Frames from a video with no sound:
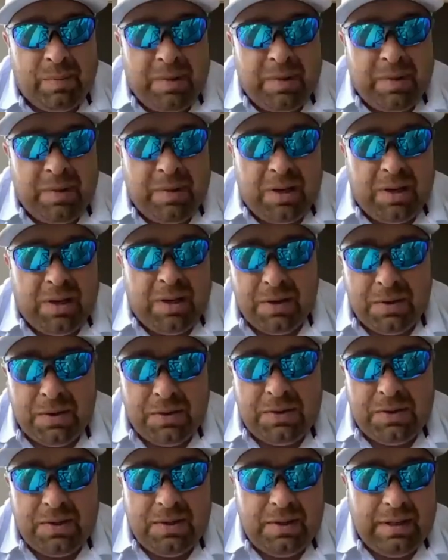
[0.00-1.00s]
of your
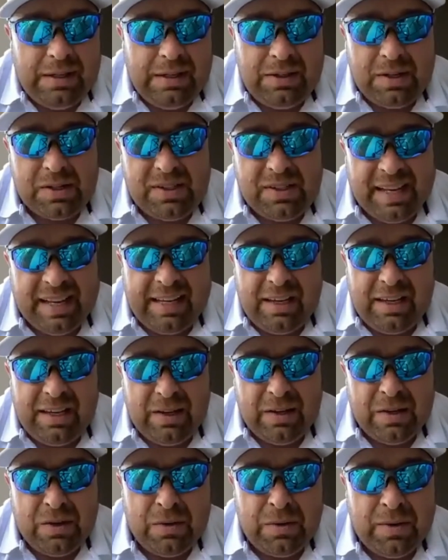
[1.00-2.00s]
reviews, just like
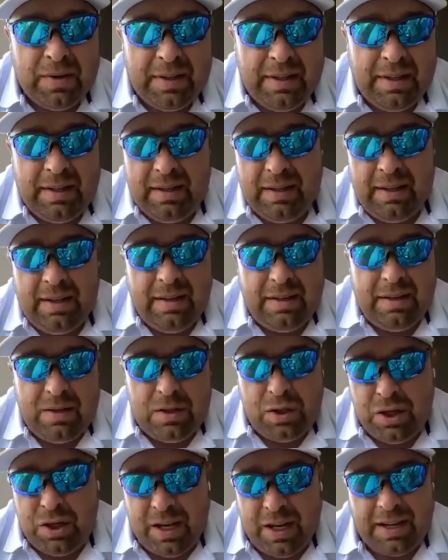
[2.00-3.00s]
you
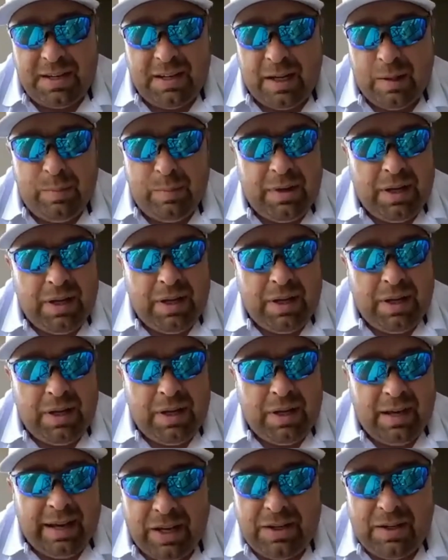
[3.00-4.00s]
checked on me.
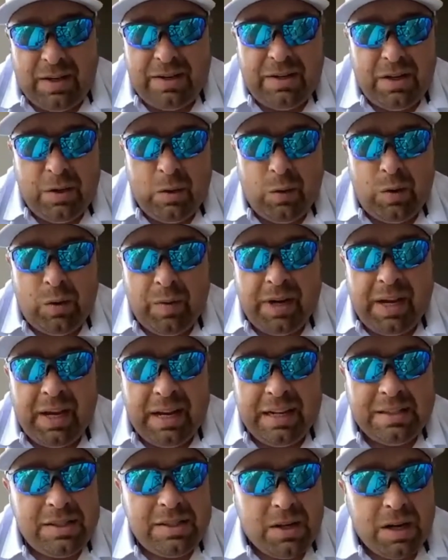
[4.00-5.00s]
I checked on you
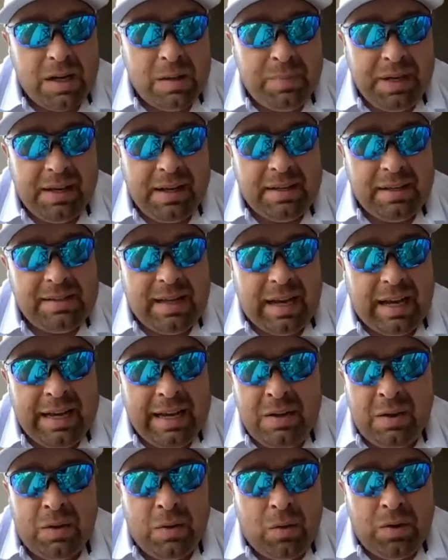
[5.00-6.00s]
when we're getting started
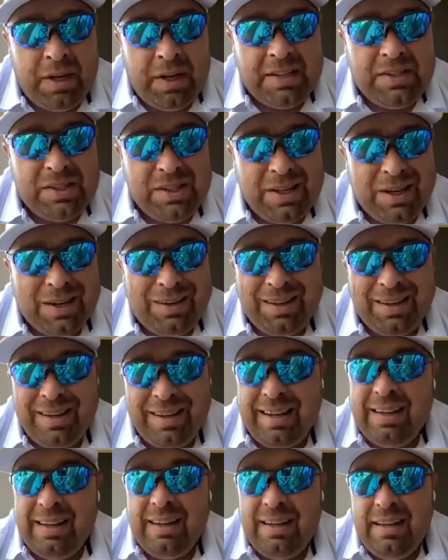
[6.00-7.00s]
because I don't
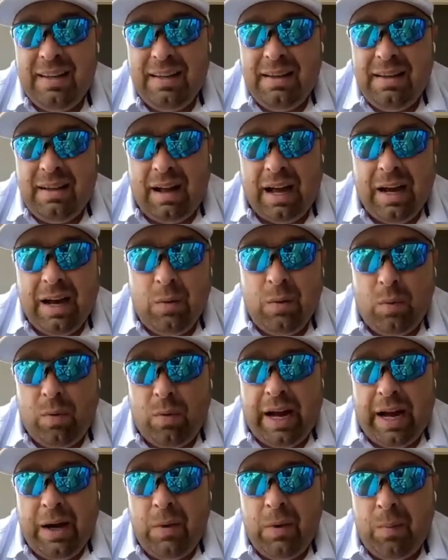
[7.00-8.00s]
necessarily,
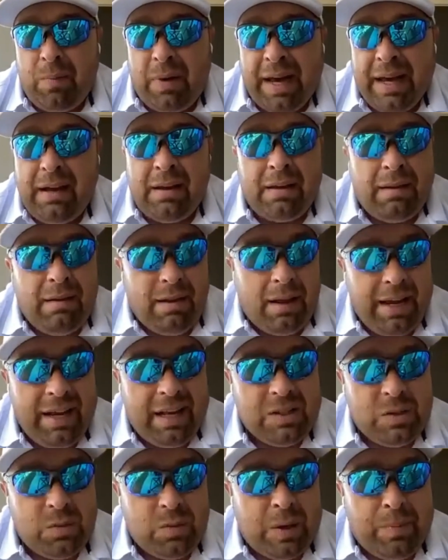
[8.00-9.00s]
my
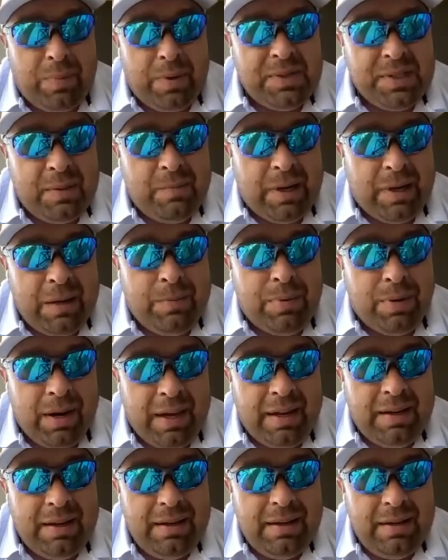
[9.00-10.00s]
clients represent my
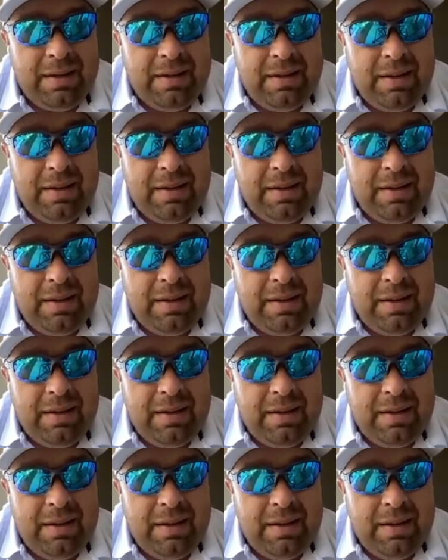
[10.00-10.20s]
brand.